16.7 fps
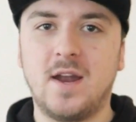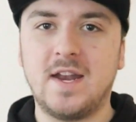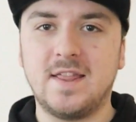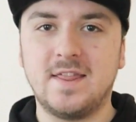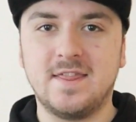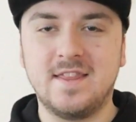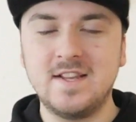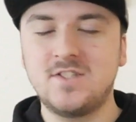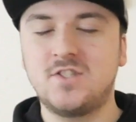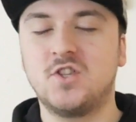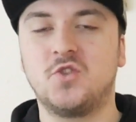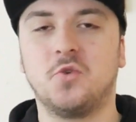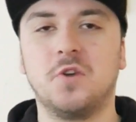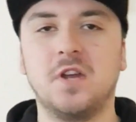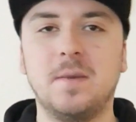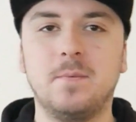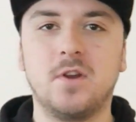And in this
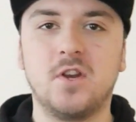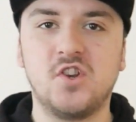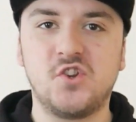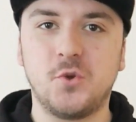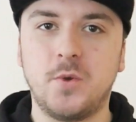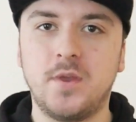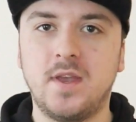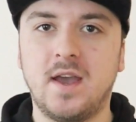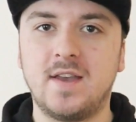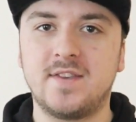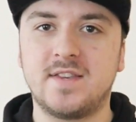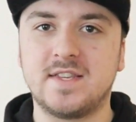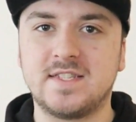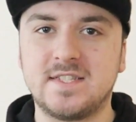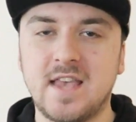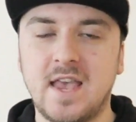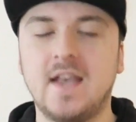tutorial, I'm gonna show you guys
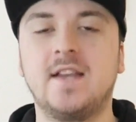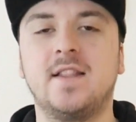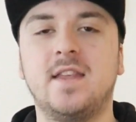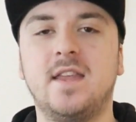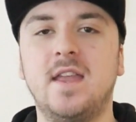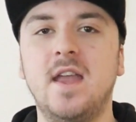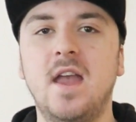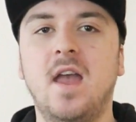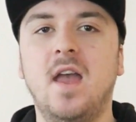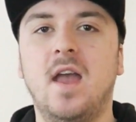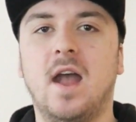exactly